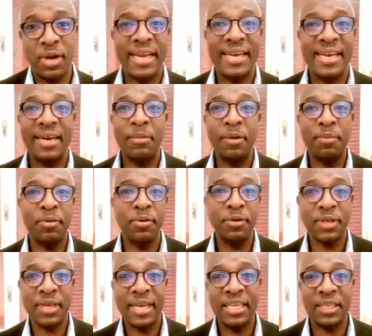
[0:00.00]
and
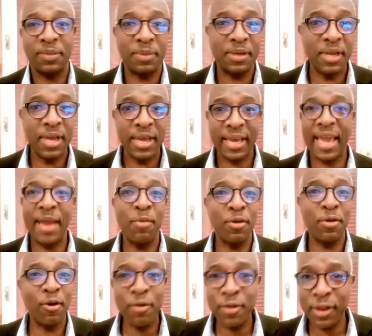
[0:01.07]
Ramaphosa has been came with
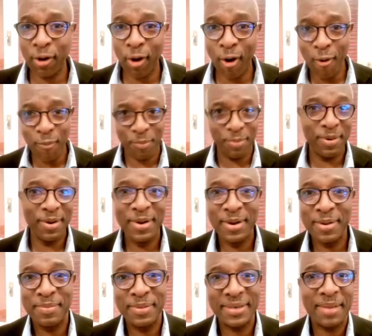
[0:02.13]
all that hope.
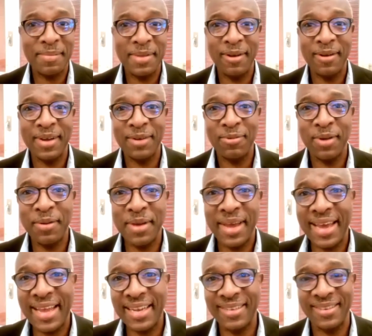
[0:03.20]
But I mean, look at where we are
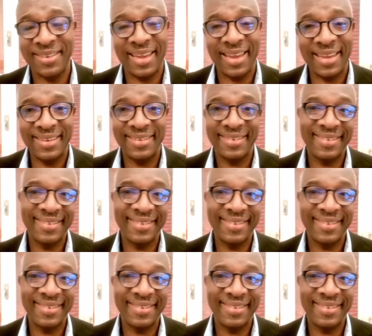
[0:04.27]
at today.